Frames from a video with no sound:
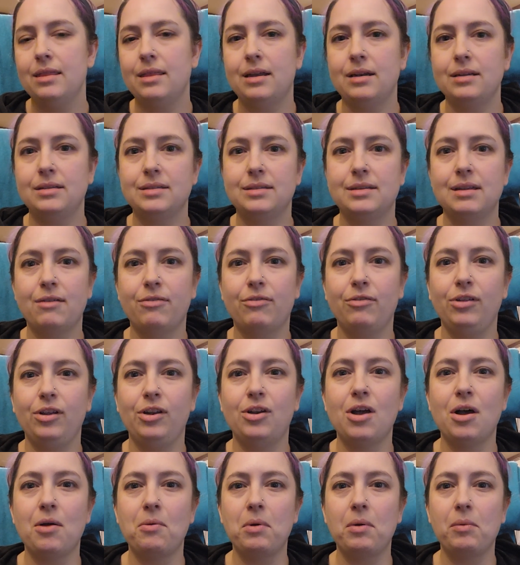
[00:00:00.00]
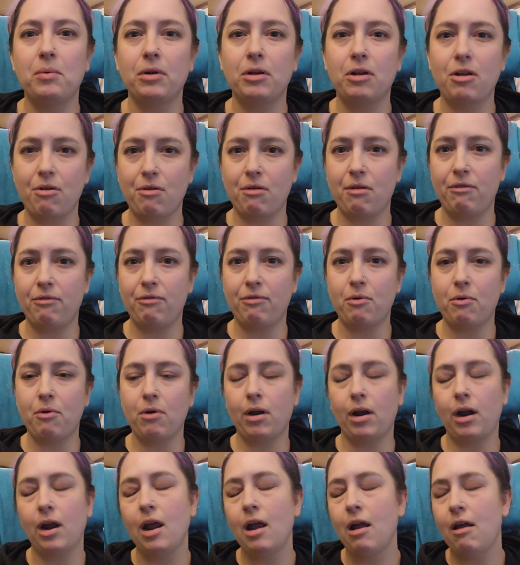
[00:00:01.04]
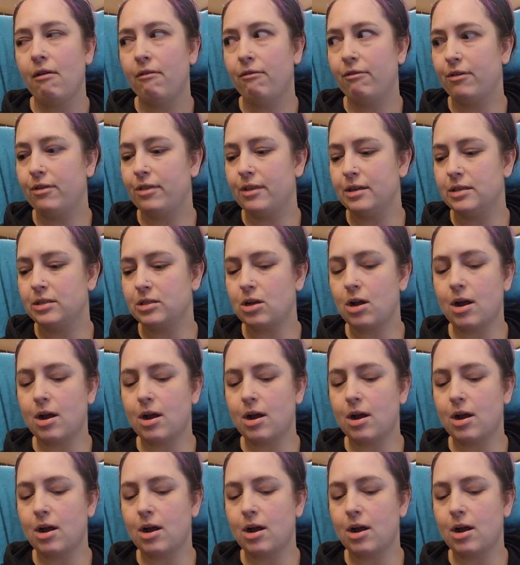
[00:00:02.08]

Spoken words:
That is definitely not what we're going for this